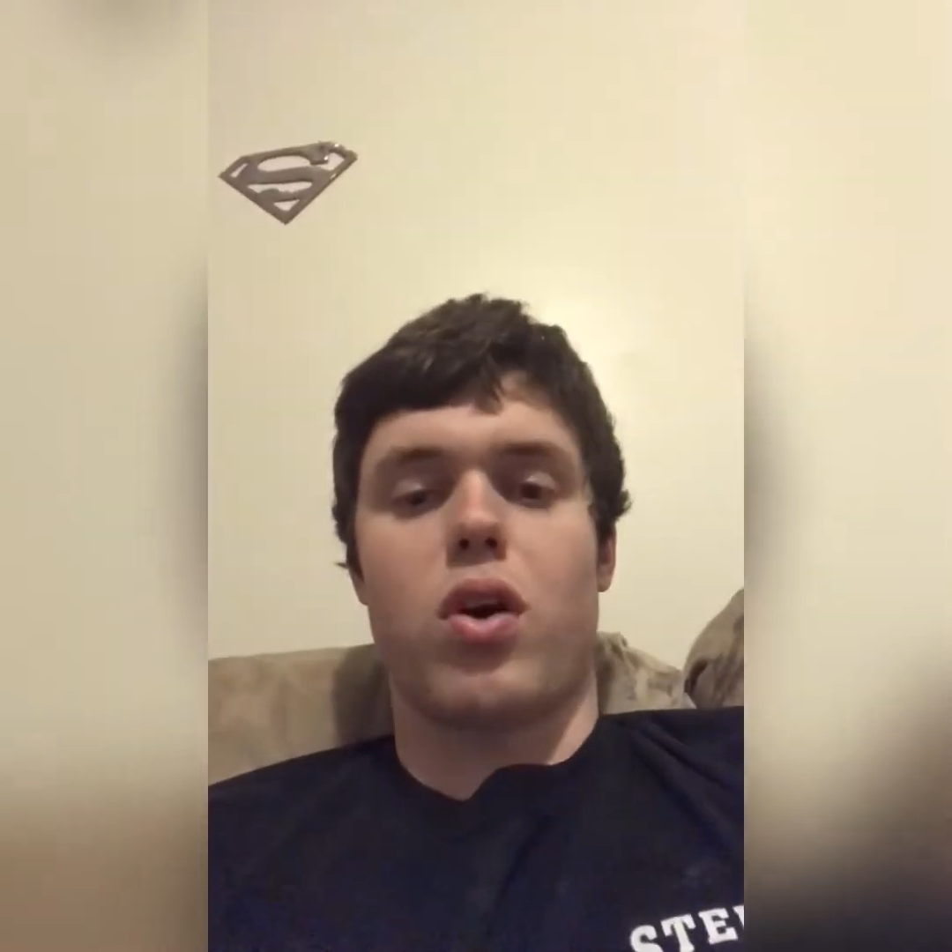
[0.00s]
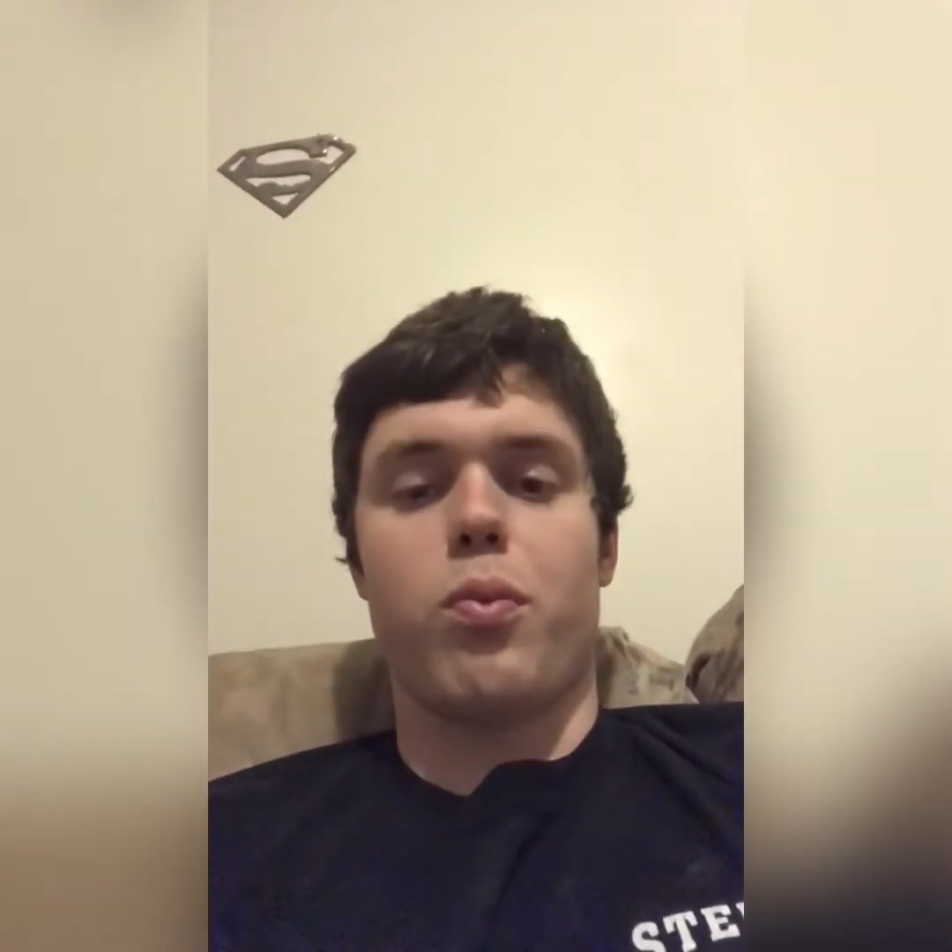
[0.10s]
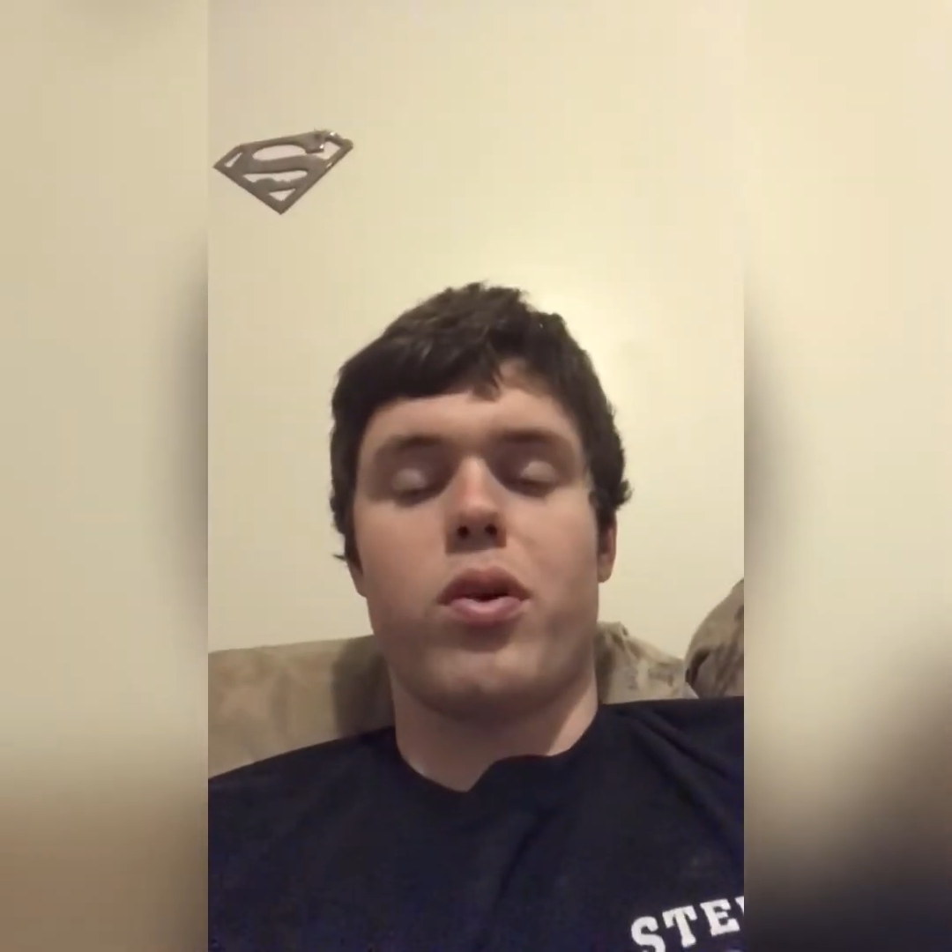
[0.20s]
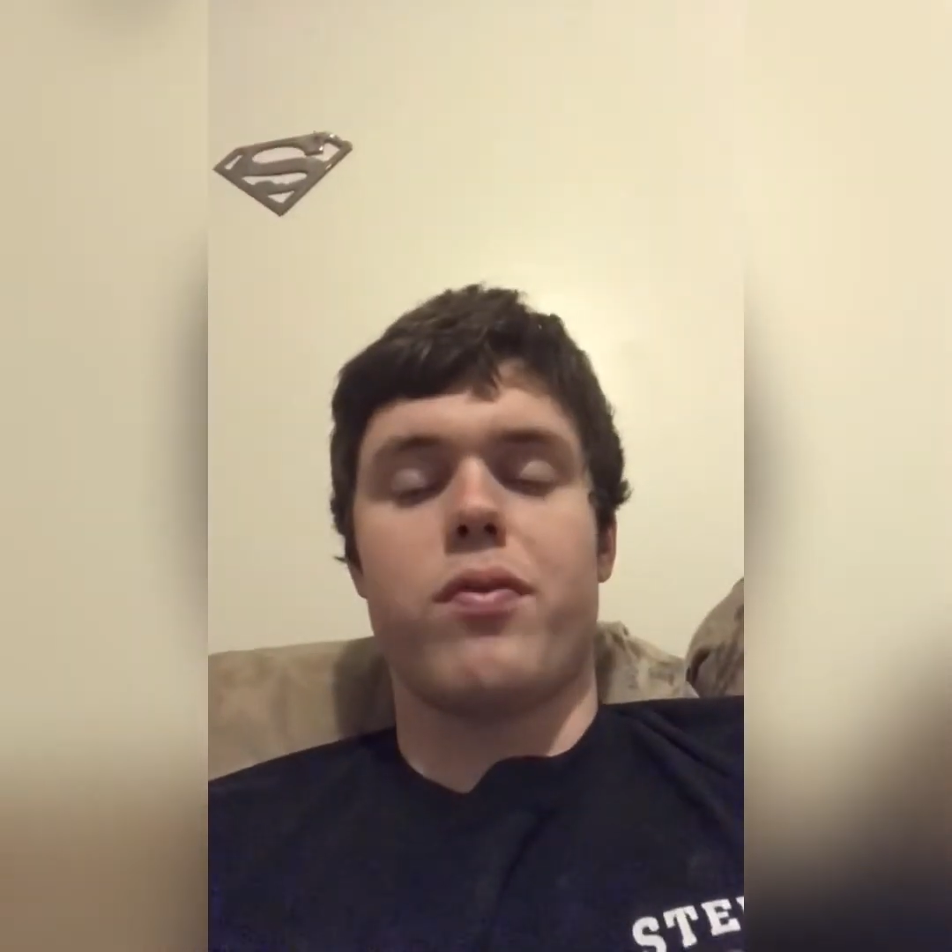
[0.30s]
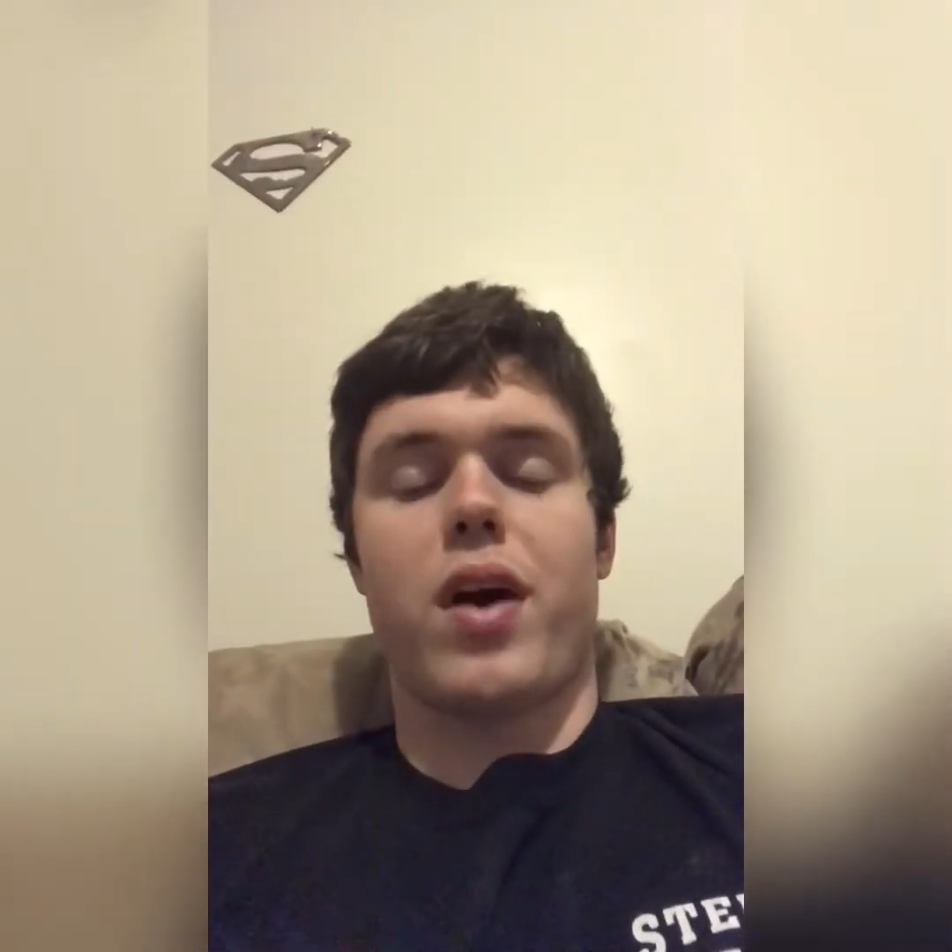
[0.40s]

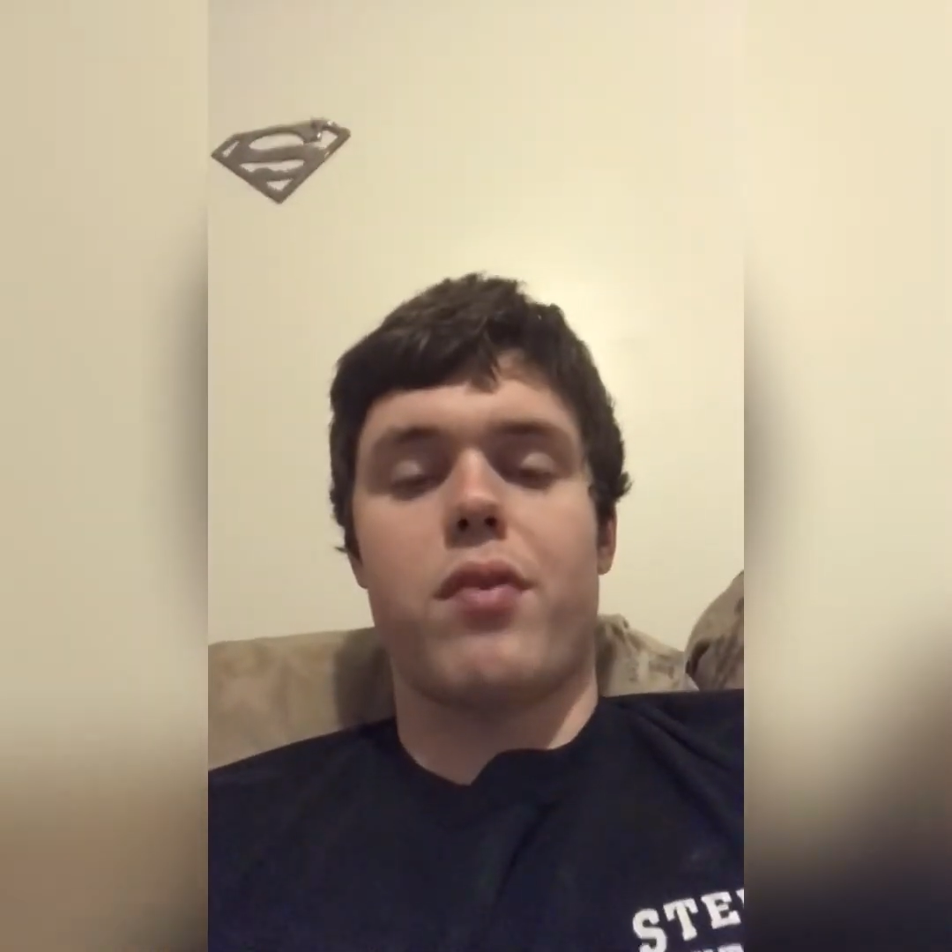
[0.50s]
1.5